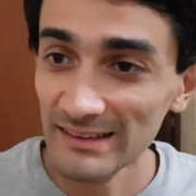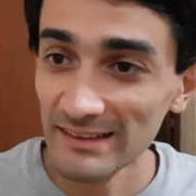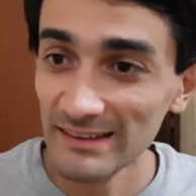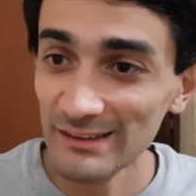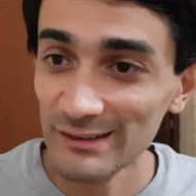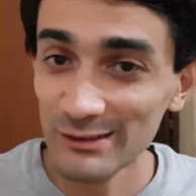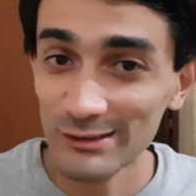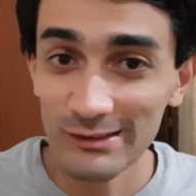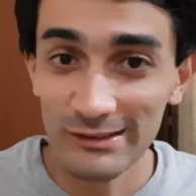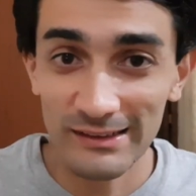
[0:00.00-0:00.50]
it
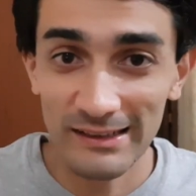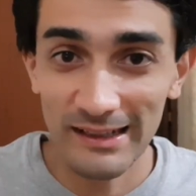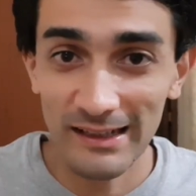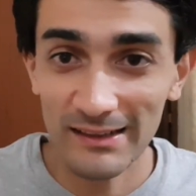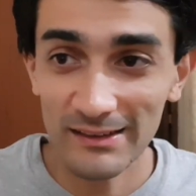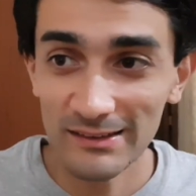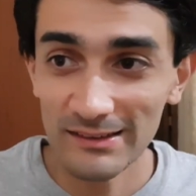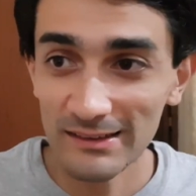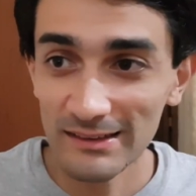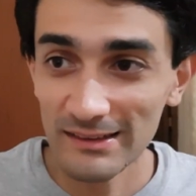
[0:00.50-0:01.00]
turned
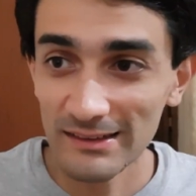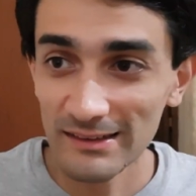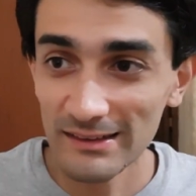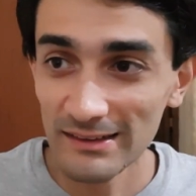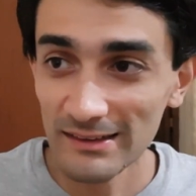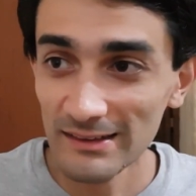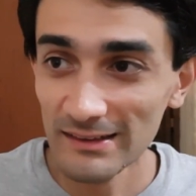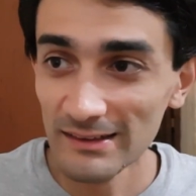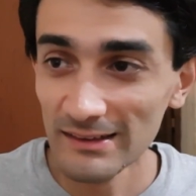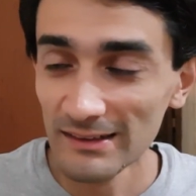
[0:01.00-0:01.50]
out,
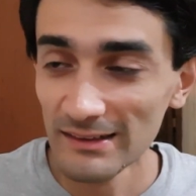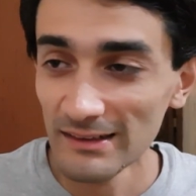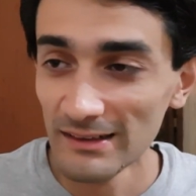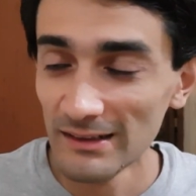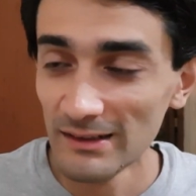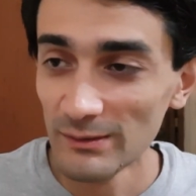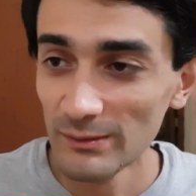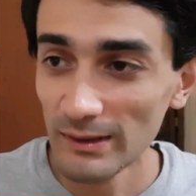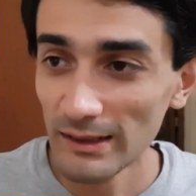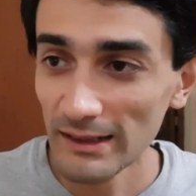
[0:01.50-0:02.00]

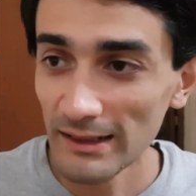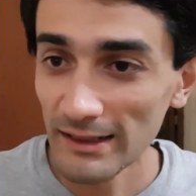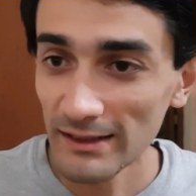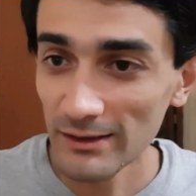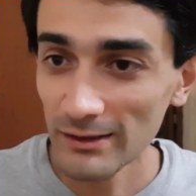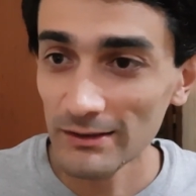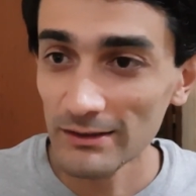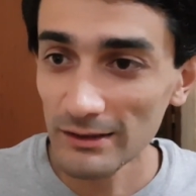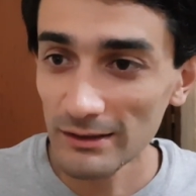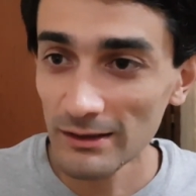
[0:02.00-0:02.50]
when I
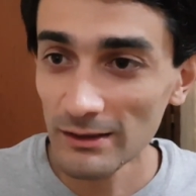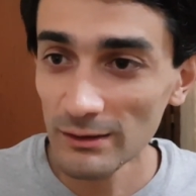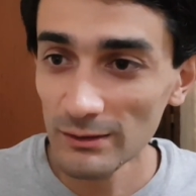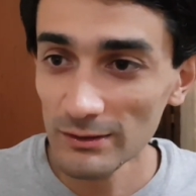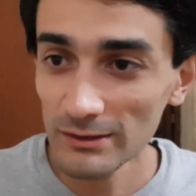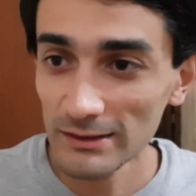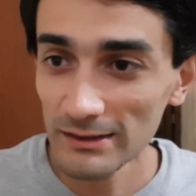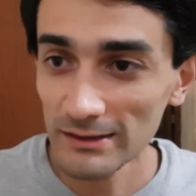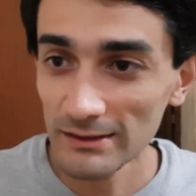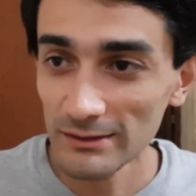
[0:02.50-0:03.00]
got
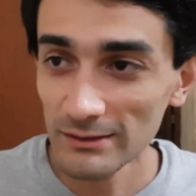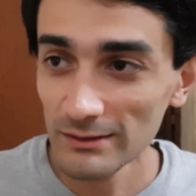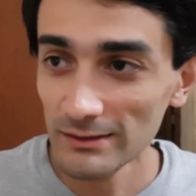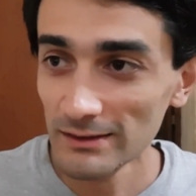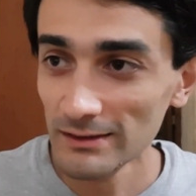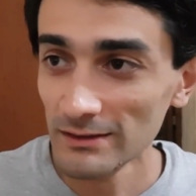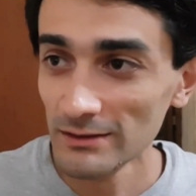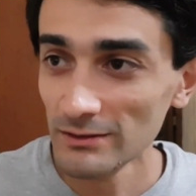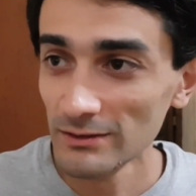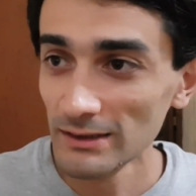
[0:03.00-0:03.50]
closer to the
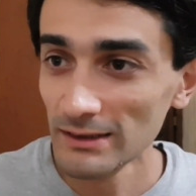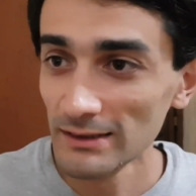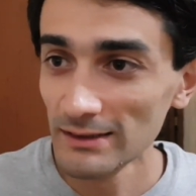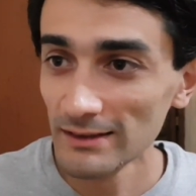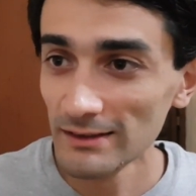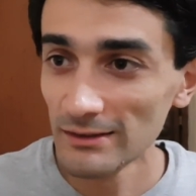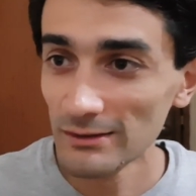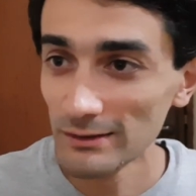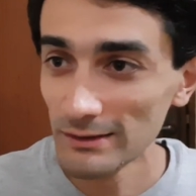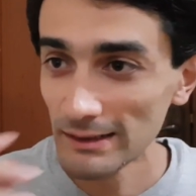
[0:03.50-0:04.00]
street,
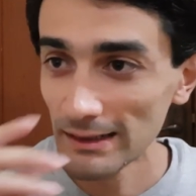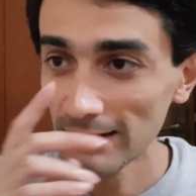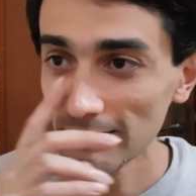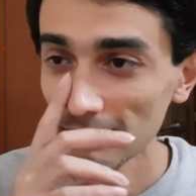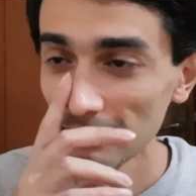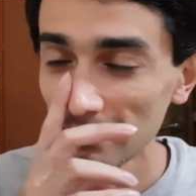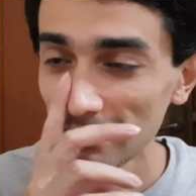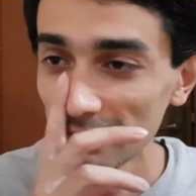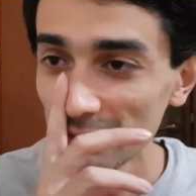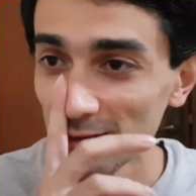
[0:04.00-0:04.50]
it turned out
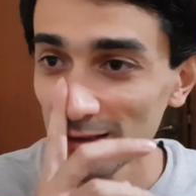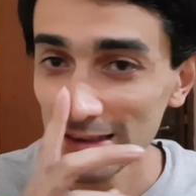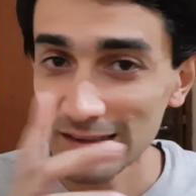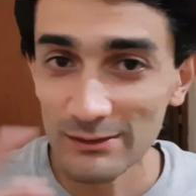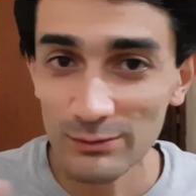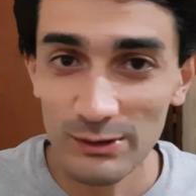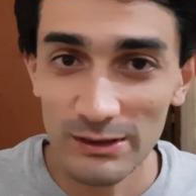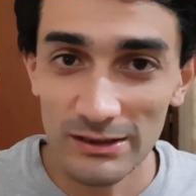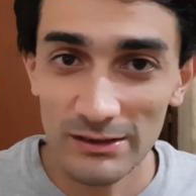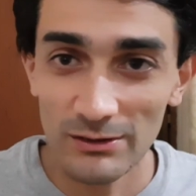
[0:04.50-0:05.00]
the noise
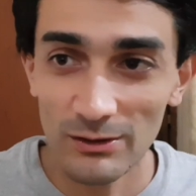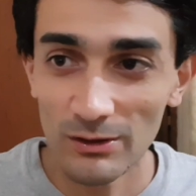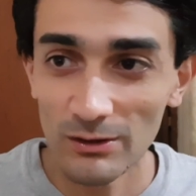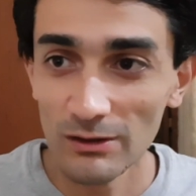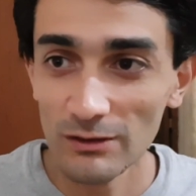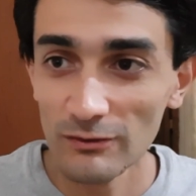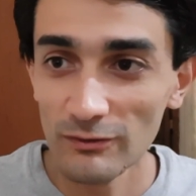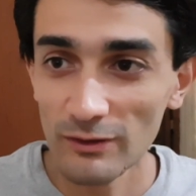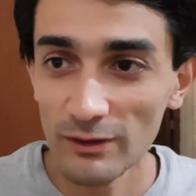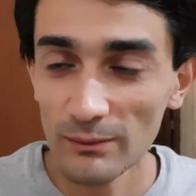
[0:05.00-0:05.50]
was
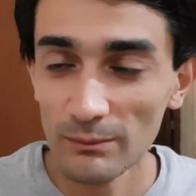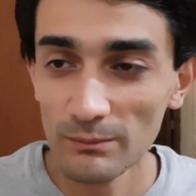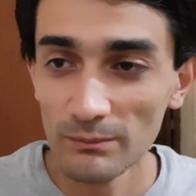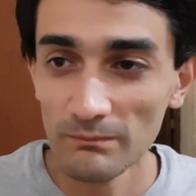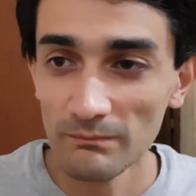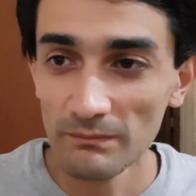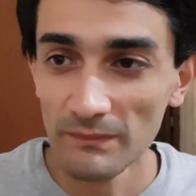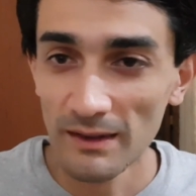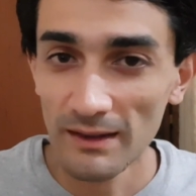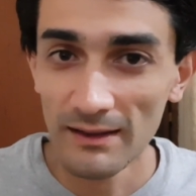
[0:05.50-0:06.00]
all
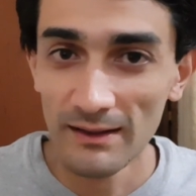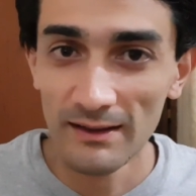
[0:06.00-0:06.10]
from